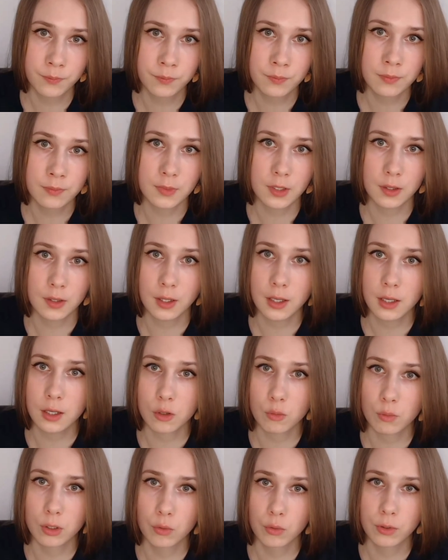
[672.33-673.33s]
and here
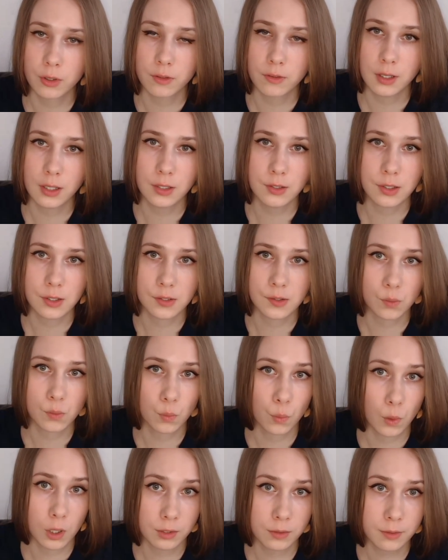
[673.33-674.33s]
we look at the index
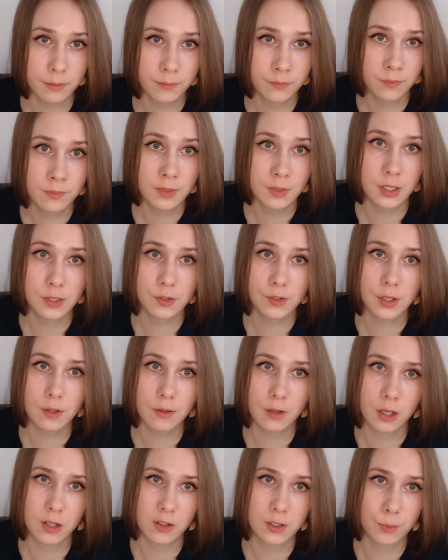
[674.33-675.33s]
1 and see the
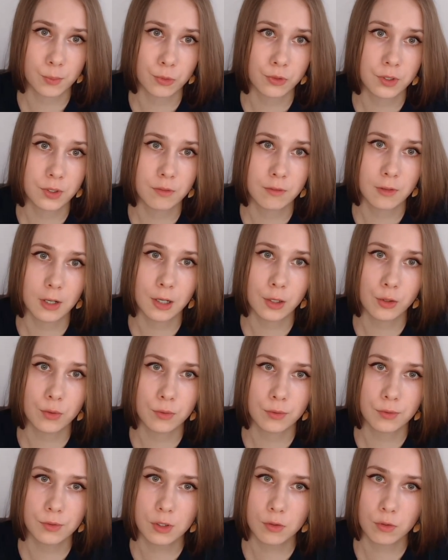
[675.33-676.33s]
corresponding value
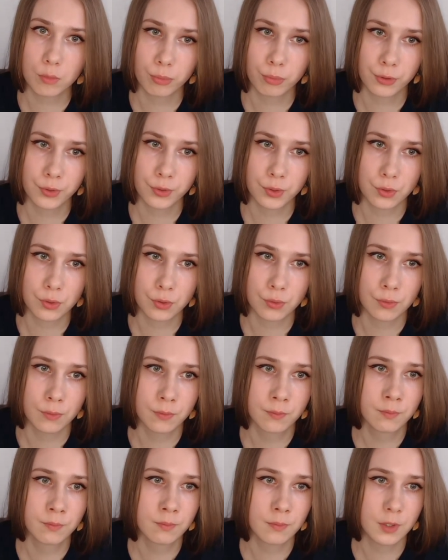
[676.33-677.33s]
0.2.
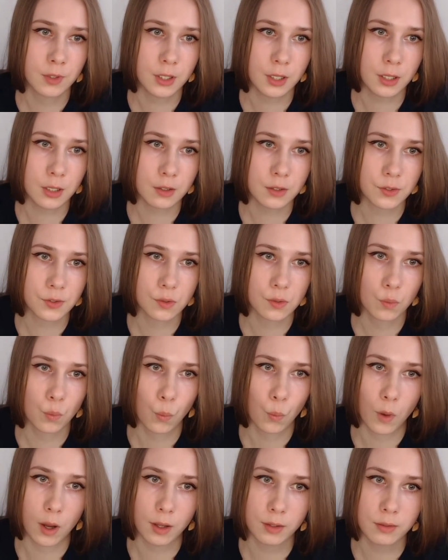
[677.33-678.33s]
Here is
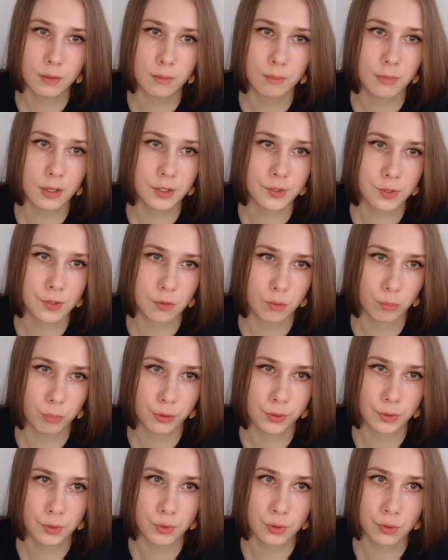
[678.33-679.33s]
1 by
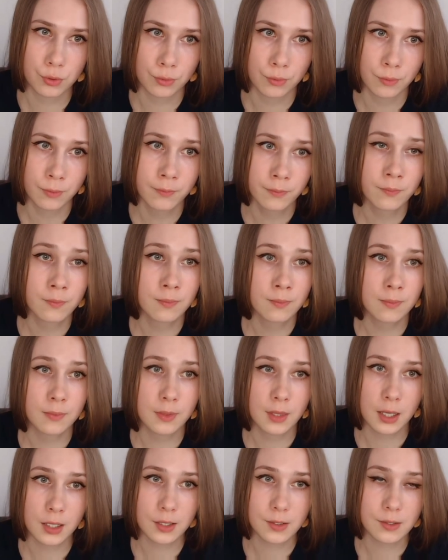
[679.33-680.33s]
0.2.
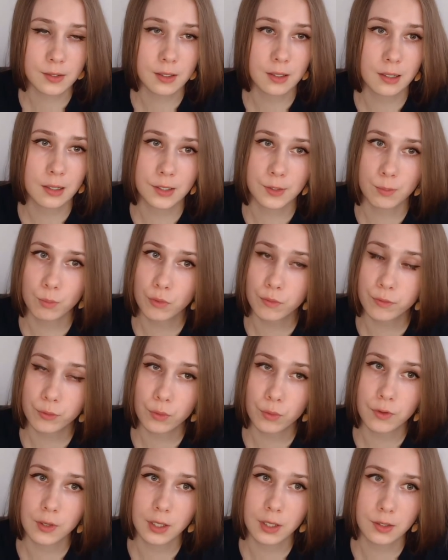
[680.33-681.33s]
Next, let's move to
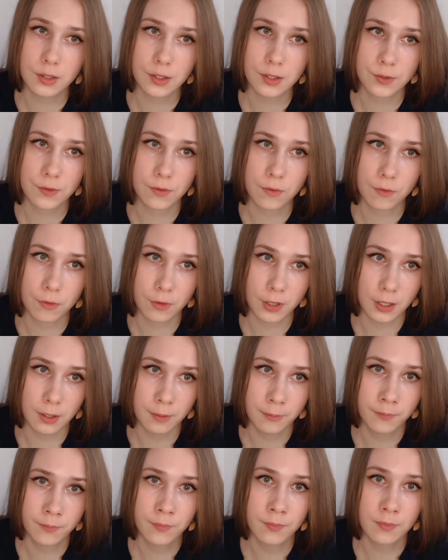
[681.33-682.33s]
the index 3.
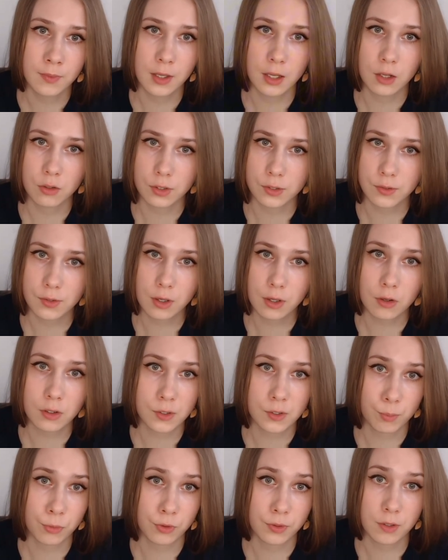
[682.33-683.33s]
Here is the
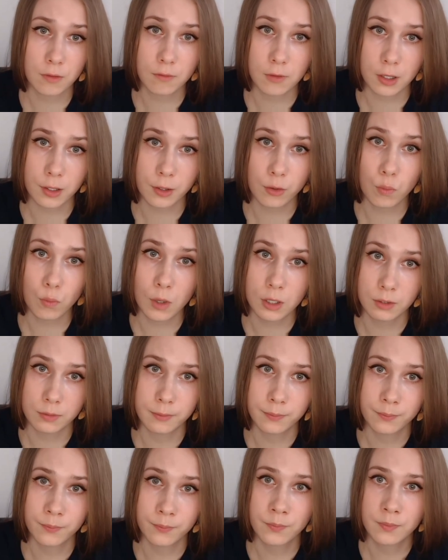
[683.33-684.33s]
corresponding value 1.
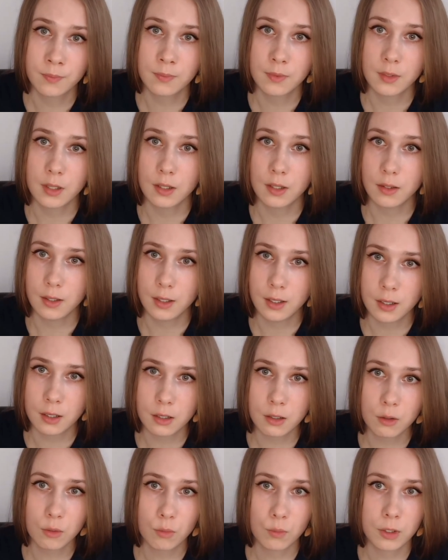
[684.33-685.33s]
And
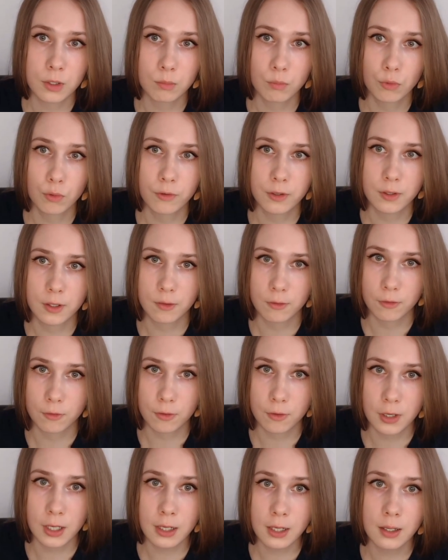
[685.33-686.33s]
here we're moving at
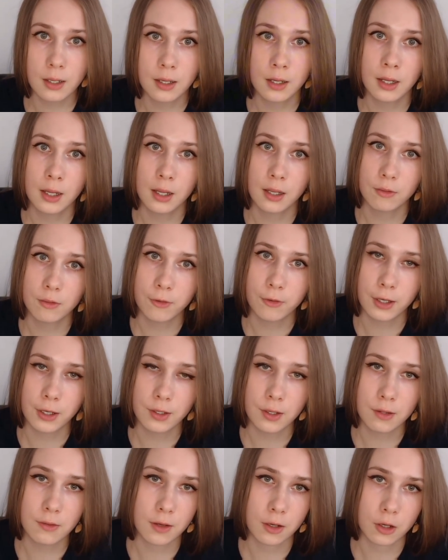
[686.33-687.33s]
3 and
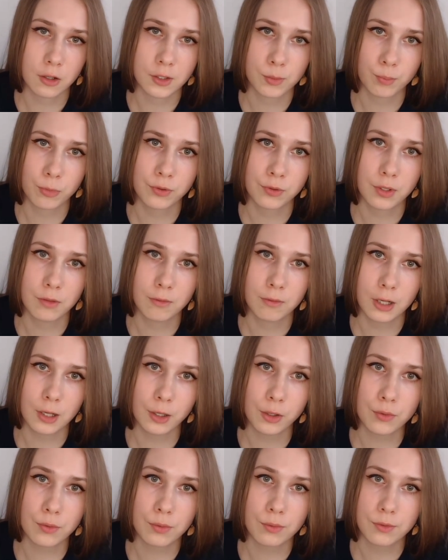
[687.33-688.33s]
finding the corresponding
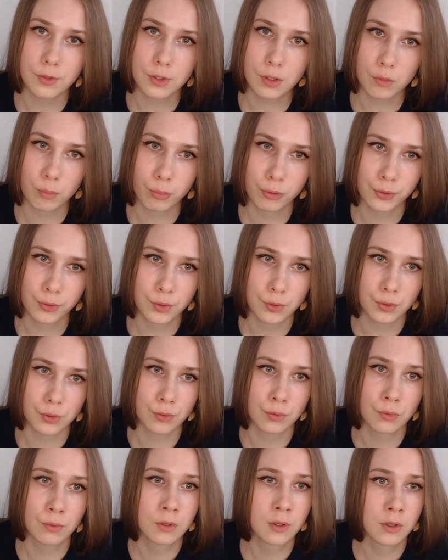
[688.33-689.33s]
value
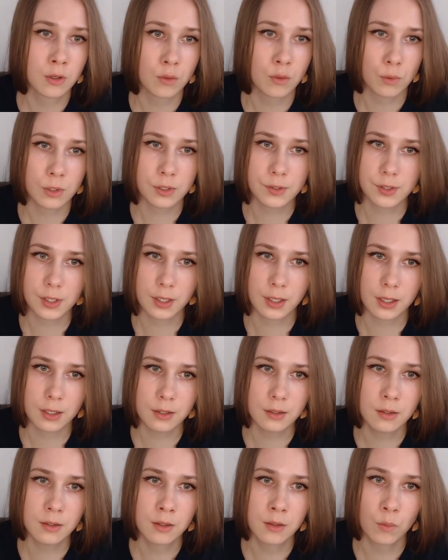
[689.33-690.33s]
0.2. Once
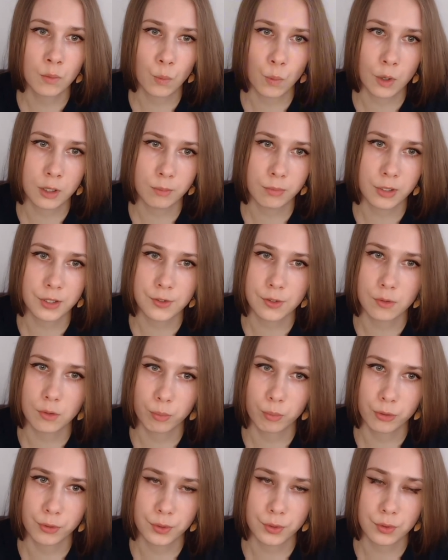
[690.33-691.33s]
again, 1 by
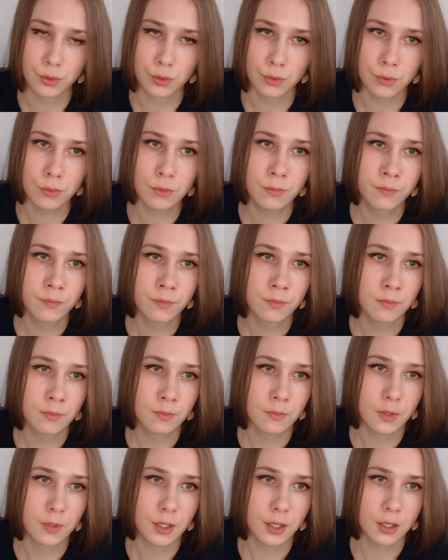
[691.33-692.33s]
0.2.
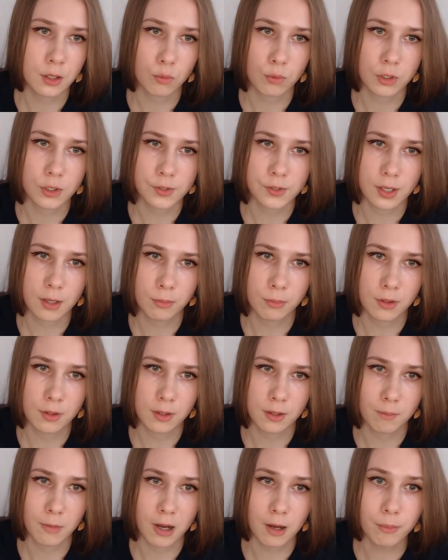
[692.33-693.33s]
Here we're summing
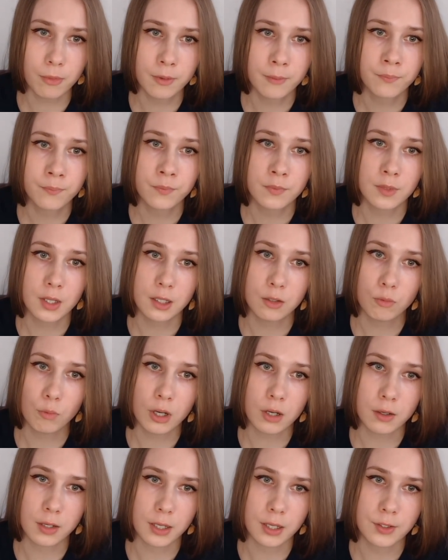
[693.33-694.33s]
them up and we
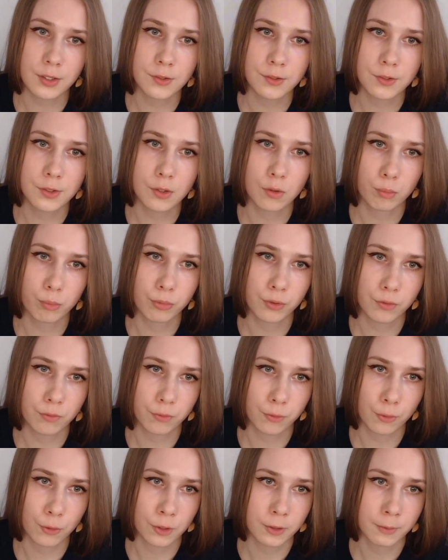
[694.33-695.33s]
are getting
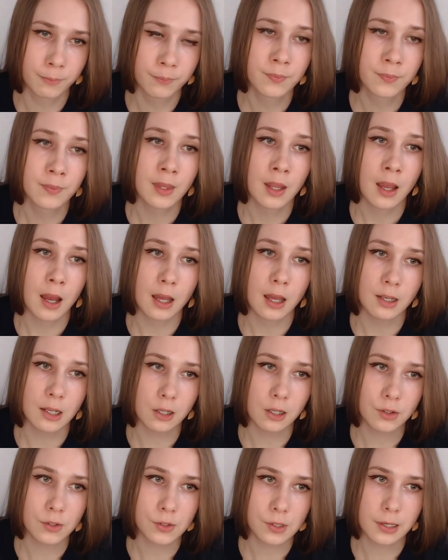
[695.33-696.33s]
0.4.
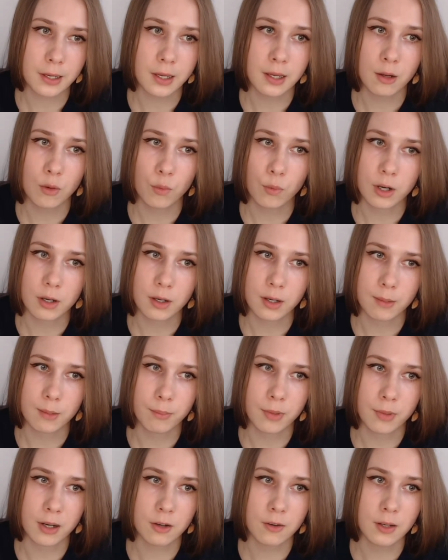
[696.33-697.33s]
Analogously, we're
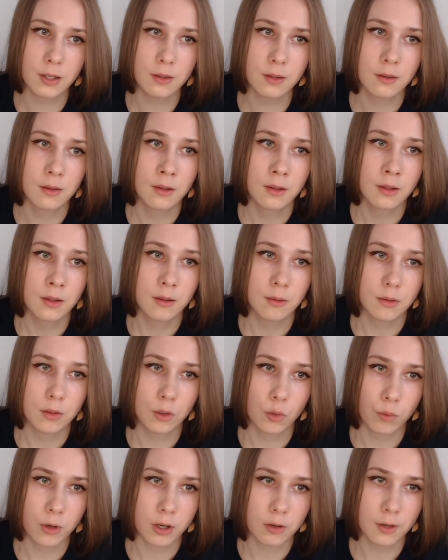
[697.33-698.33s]
comparing
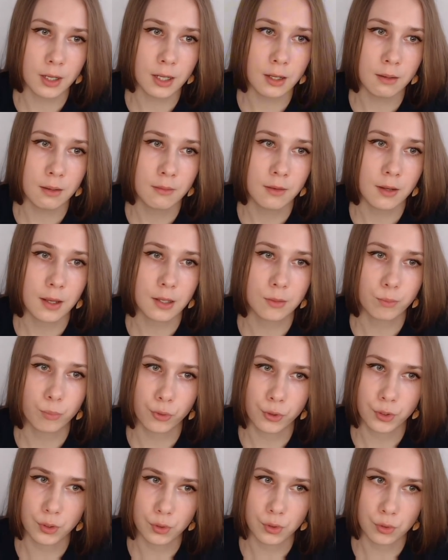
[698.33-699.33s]
query and
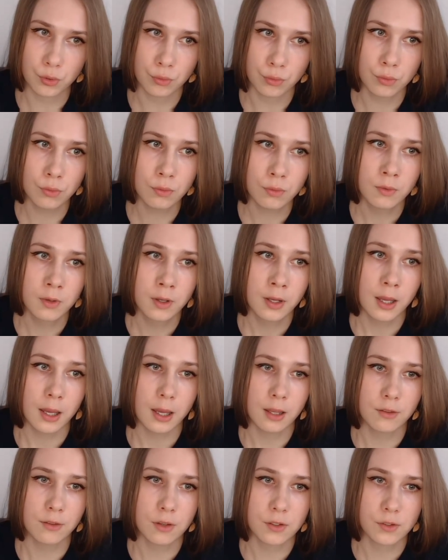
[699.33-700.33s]
0.2
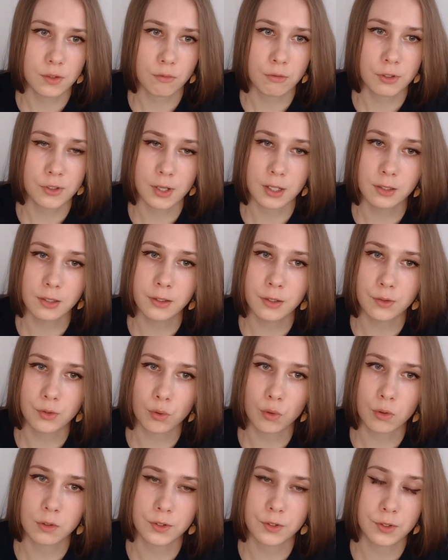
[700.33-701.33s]
and the resulting
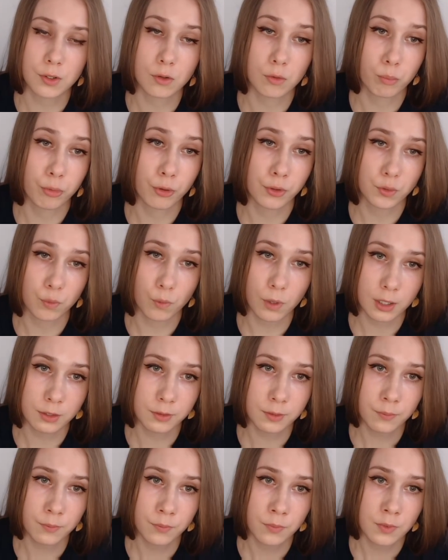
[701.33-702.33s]
score is
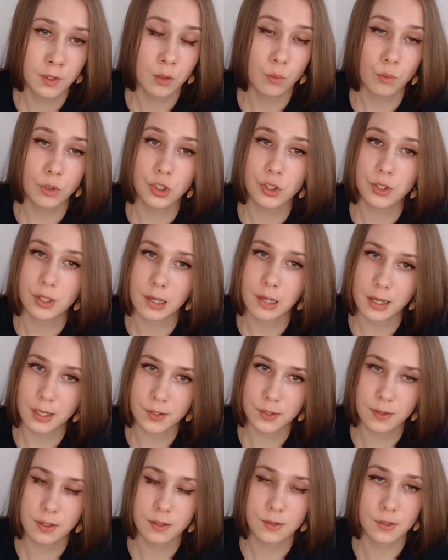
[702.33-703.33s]
0.1, which is less
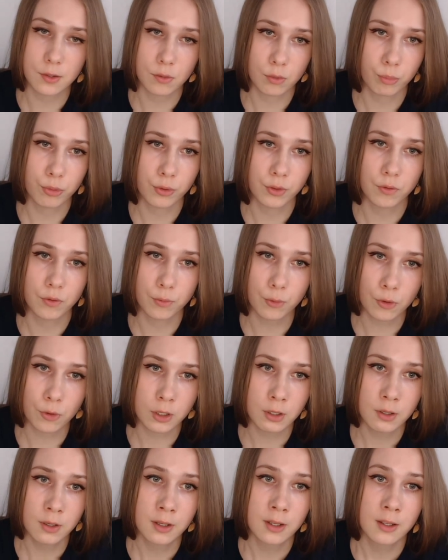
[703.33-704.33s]
than
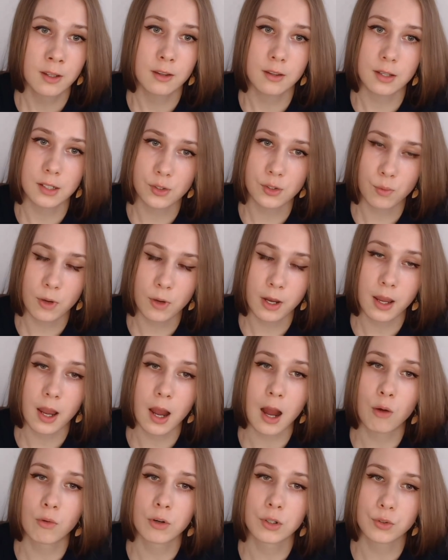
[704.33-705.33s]
0.4. That's why
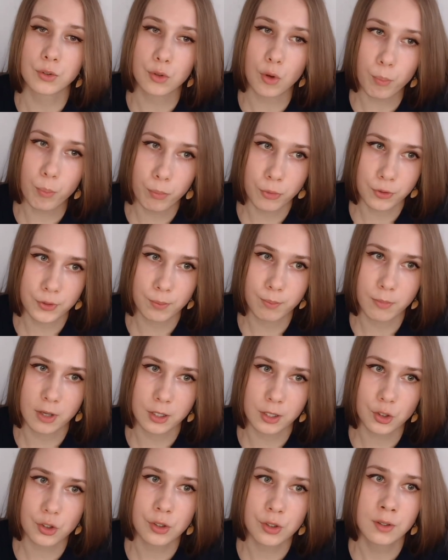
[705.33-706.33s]
our topmost
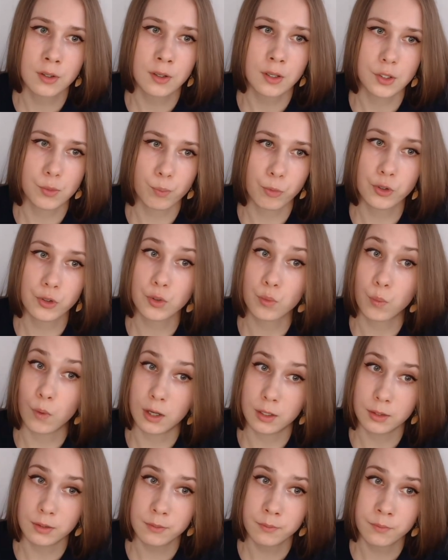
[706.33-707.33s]
match is
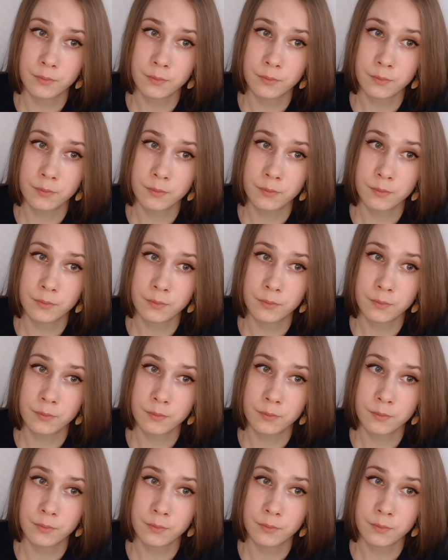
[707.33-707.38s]
0.1,